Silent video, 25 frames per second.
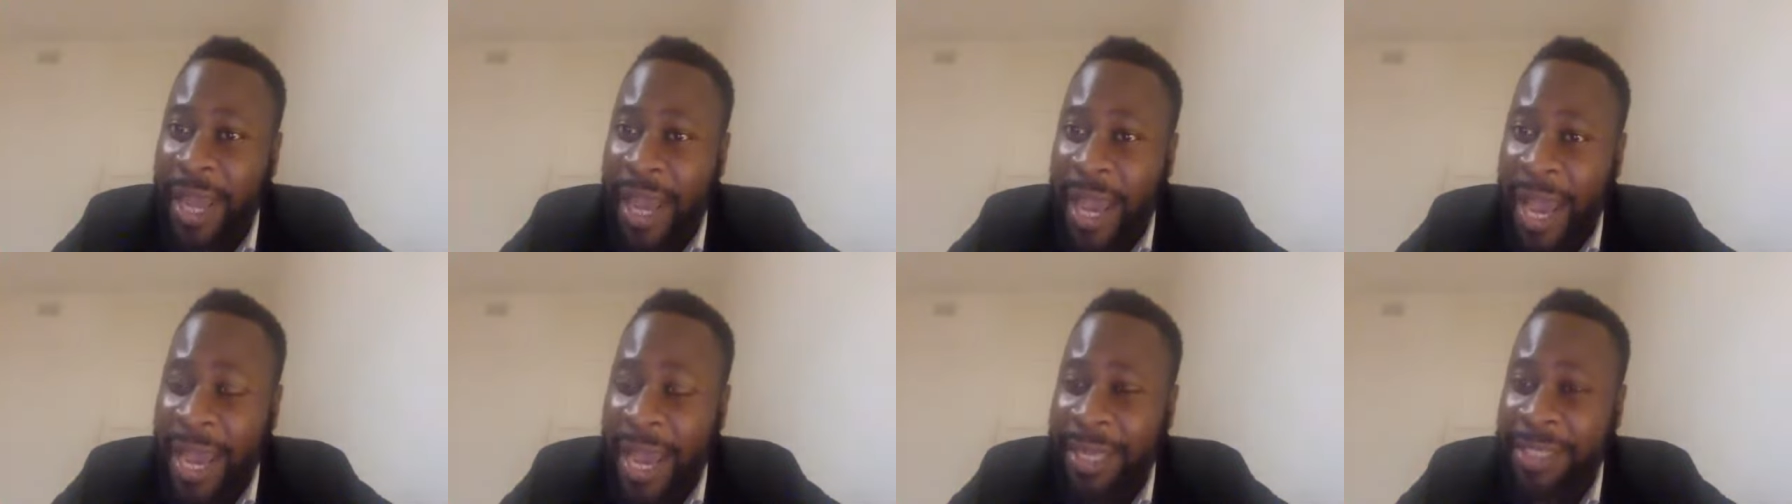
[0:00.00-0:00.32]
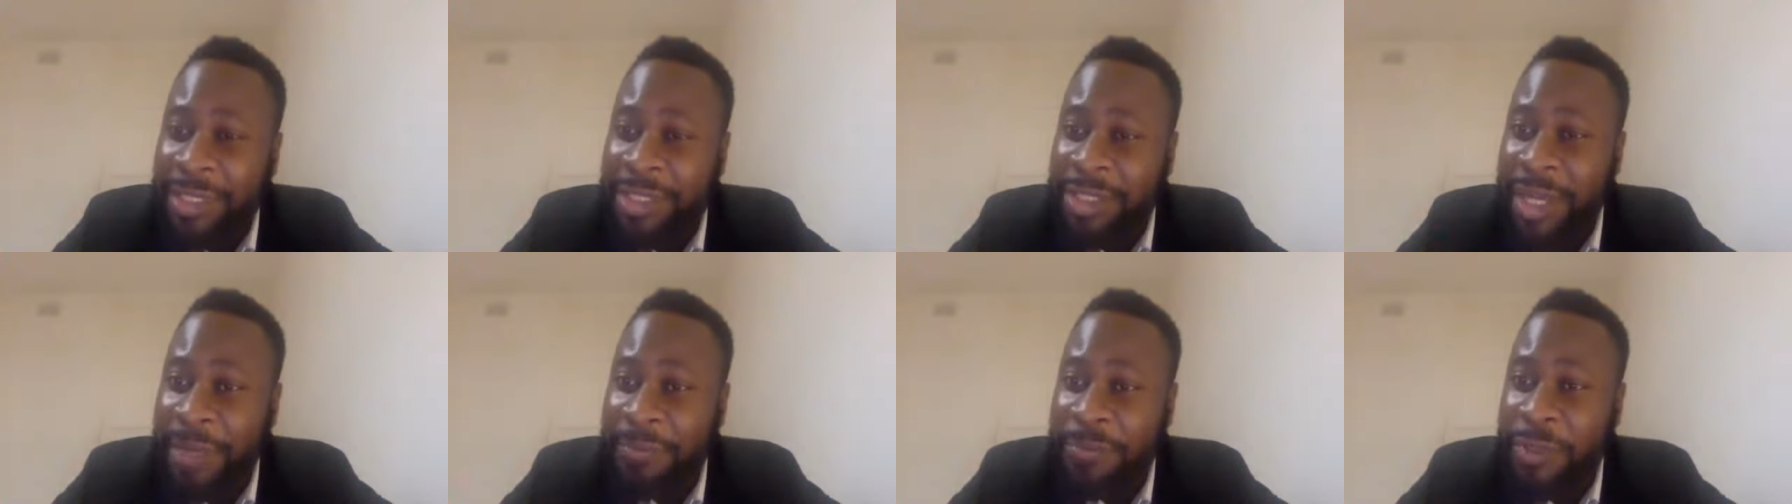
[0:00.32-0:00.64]

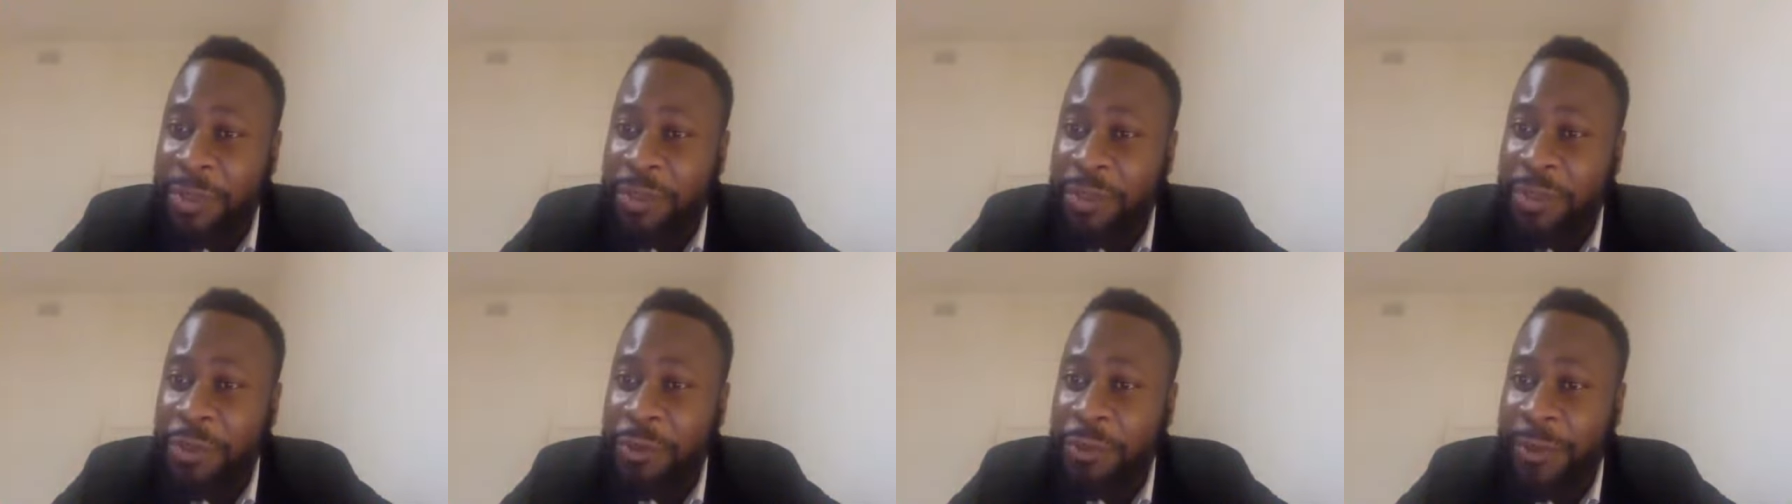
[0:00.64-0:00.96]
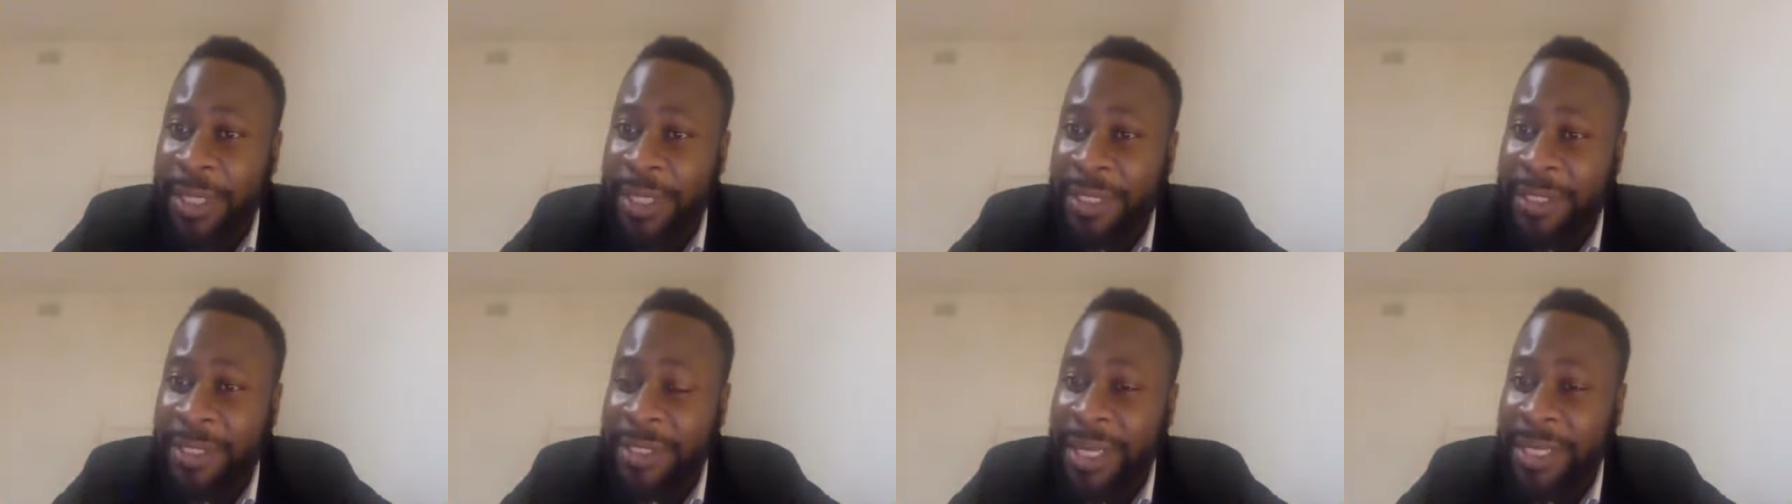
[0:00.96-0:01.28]
Acts chapter
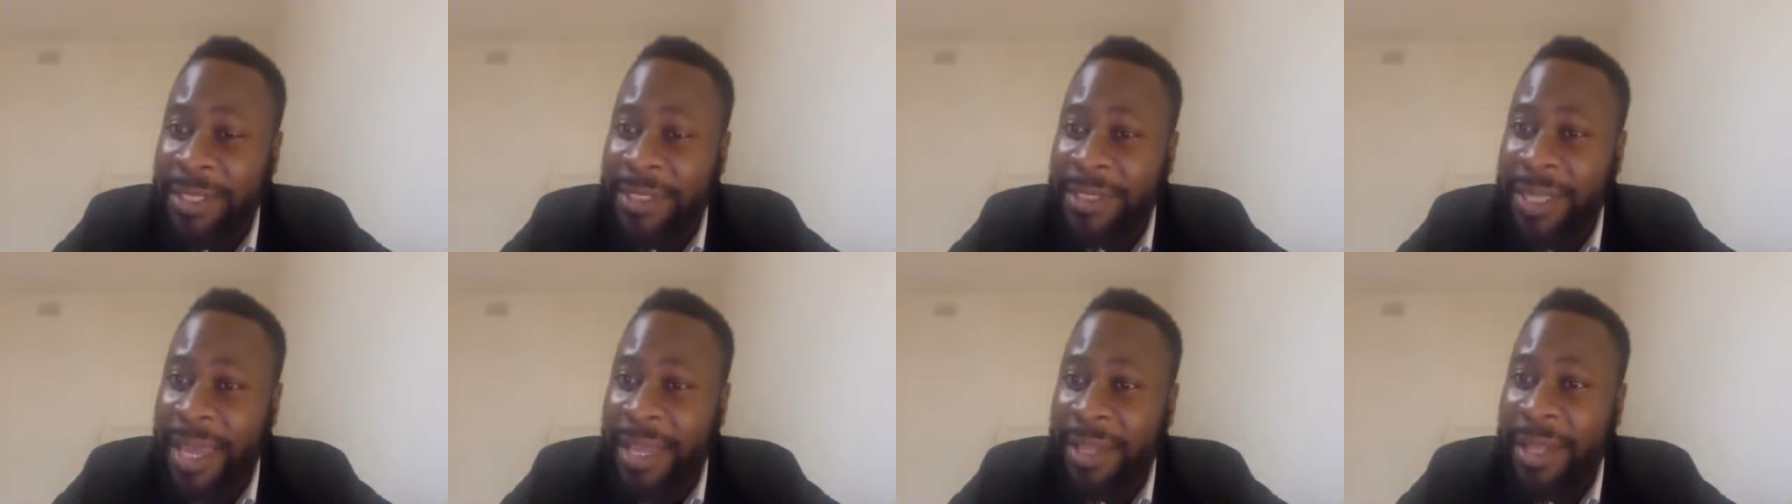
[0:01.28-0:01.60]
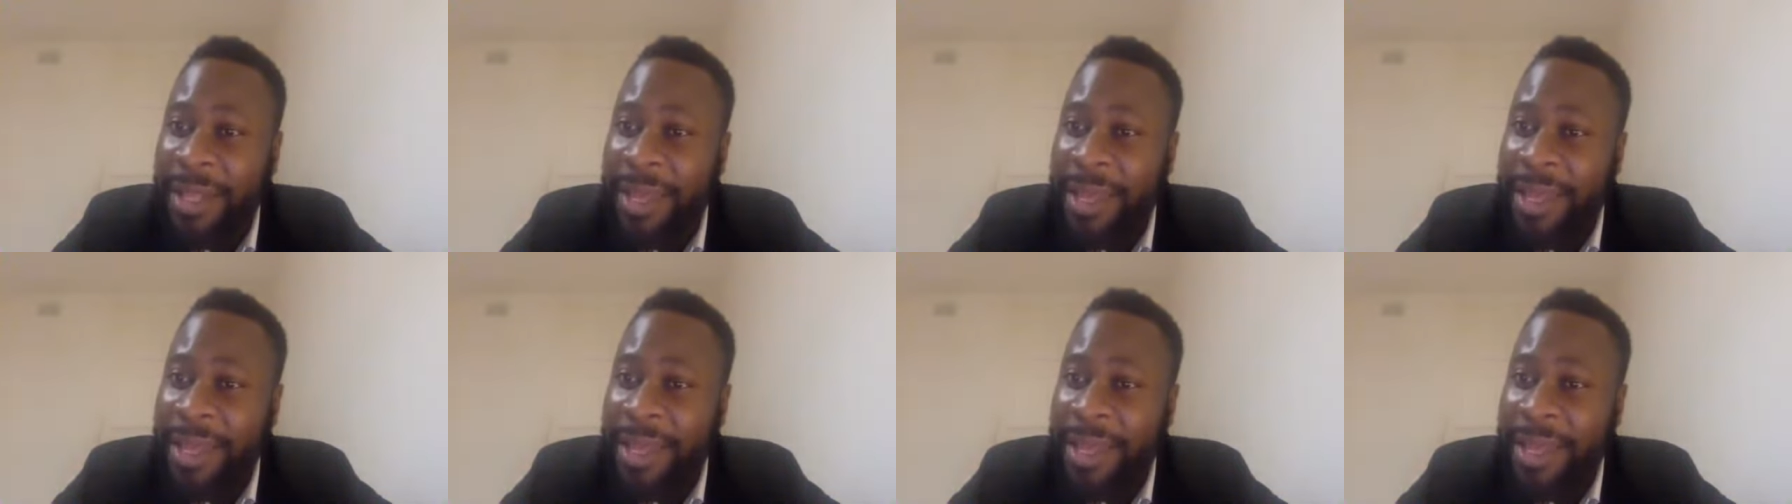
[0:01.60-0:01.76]
2, it says that